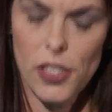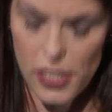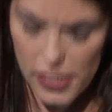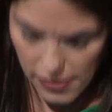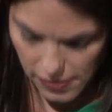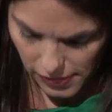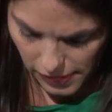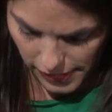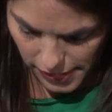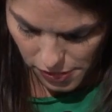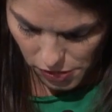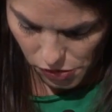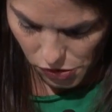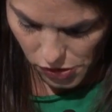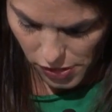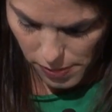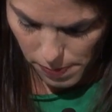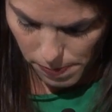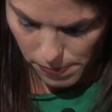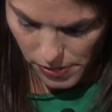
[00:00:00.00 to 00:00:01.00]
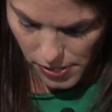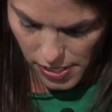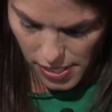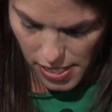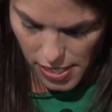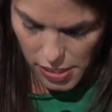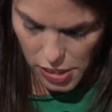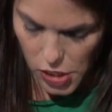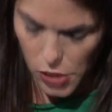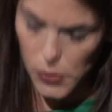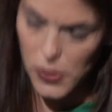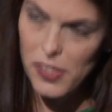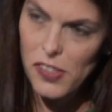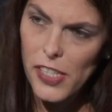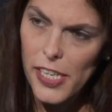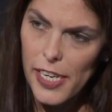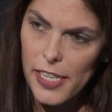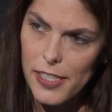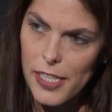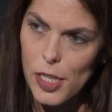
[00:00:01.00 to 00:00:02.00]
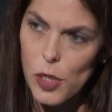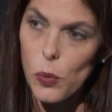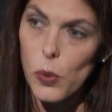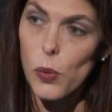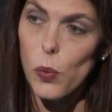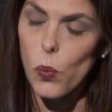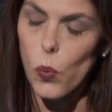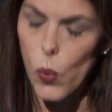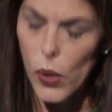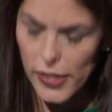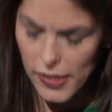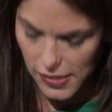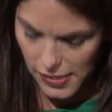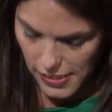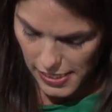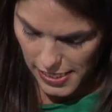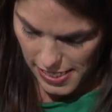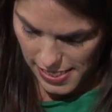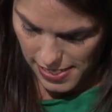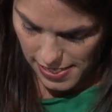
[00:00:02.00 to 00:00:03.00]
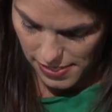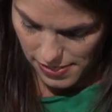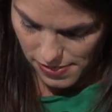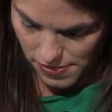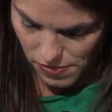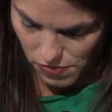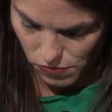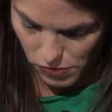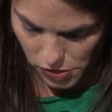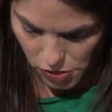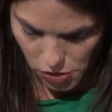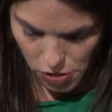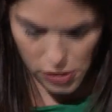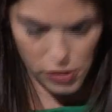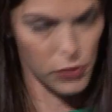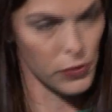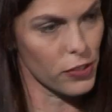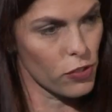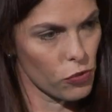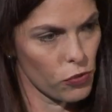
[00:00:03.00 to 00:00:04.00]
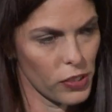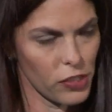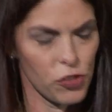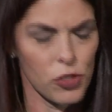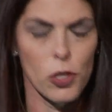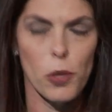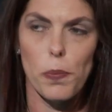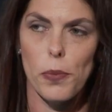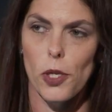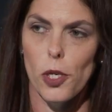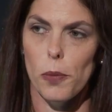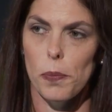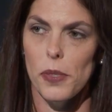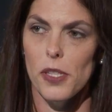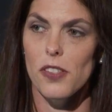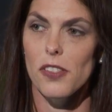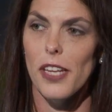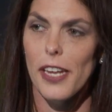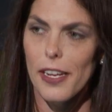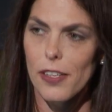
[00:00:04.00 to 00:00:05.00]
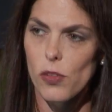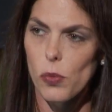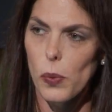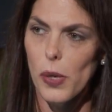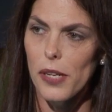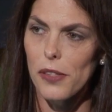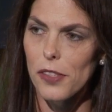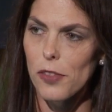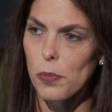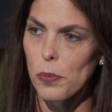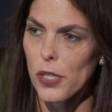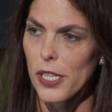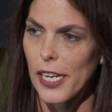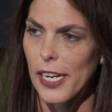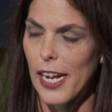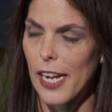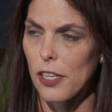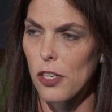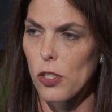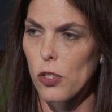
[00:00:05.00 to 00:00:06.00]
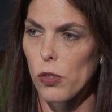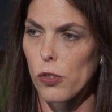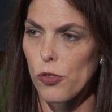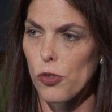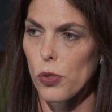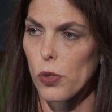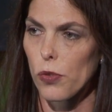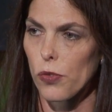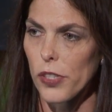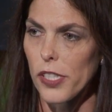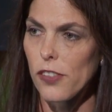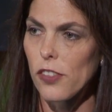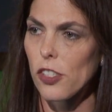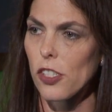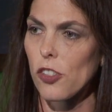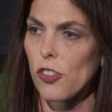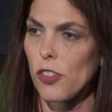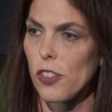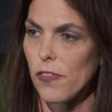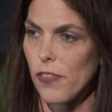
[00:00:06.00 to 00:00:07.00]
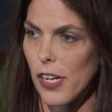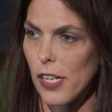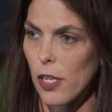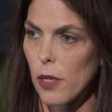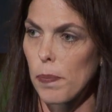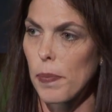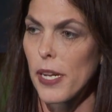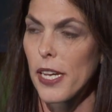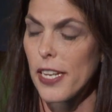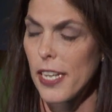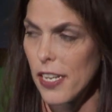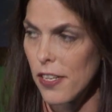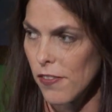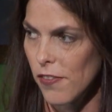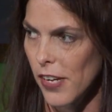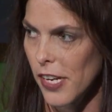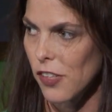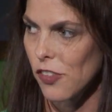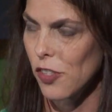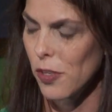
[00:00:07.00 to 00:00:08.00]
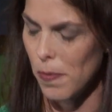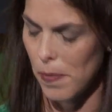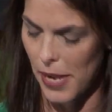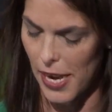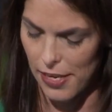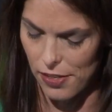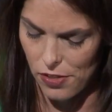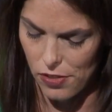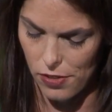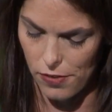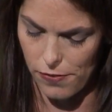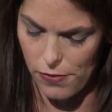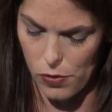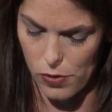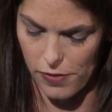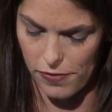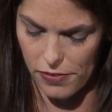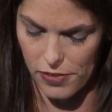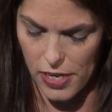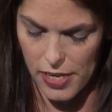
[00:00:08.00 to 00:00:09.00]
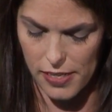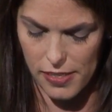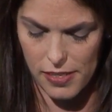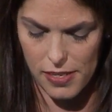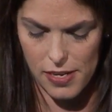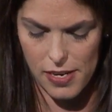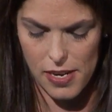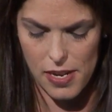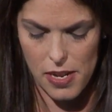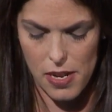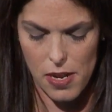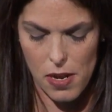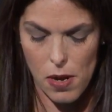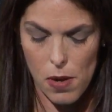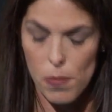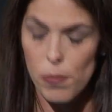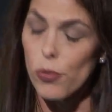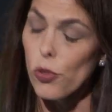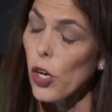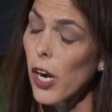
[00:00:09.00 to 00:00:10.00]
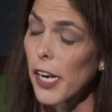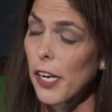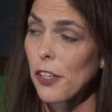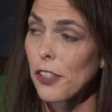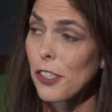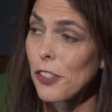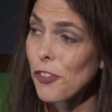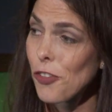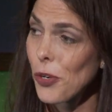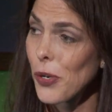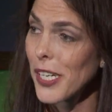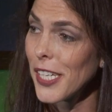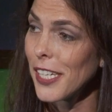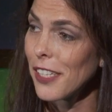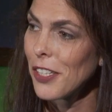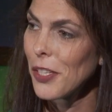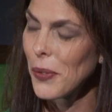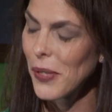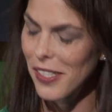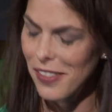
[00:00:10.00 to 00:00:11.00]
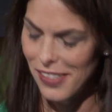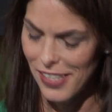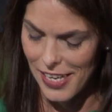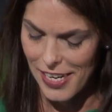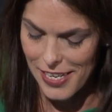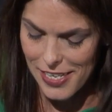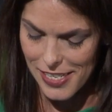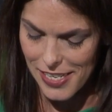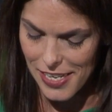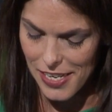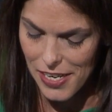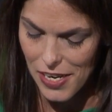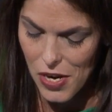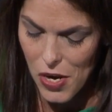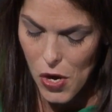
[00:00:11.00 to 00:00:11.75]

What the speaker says: his leadership, USAID would once again return to its original purpose, as well as bring agricultural research, develop, and innovation back to the forefront. Prior to joining USAID